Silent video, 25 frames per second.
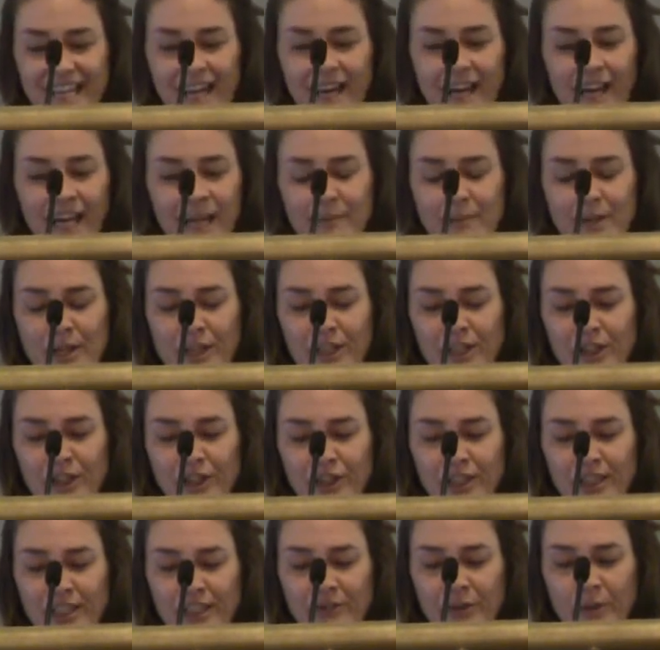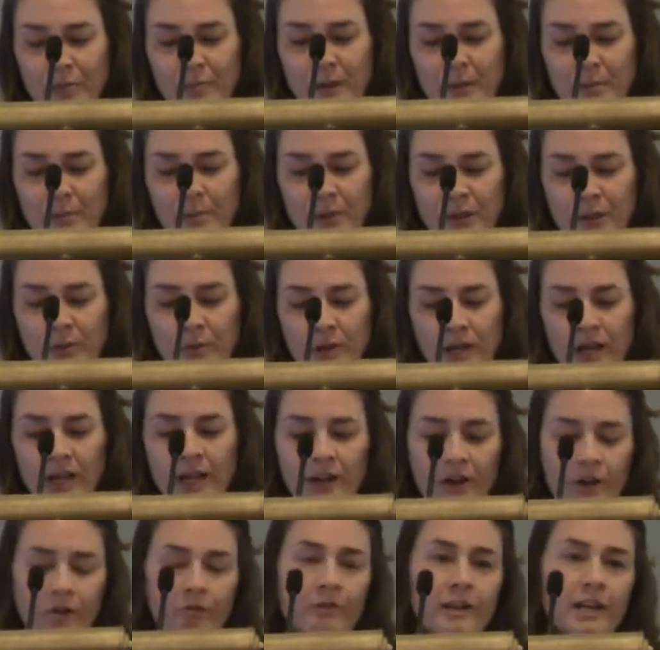I'm not good at remembering what
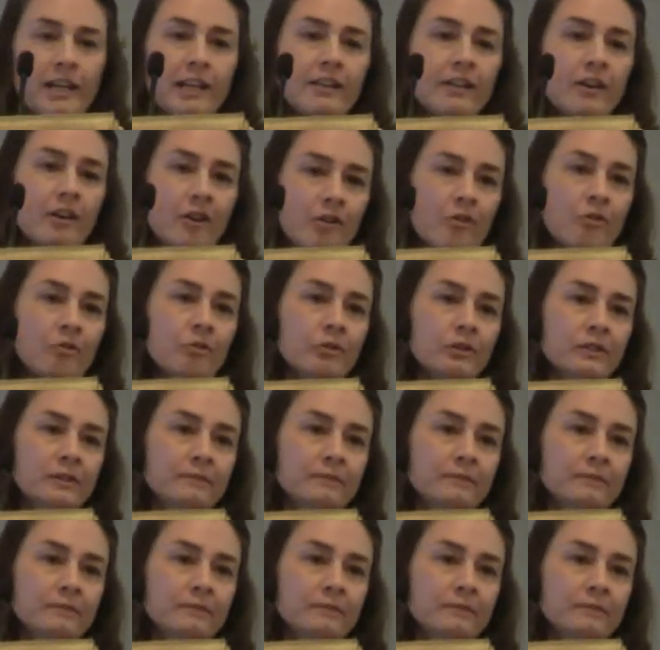I already know.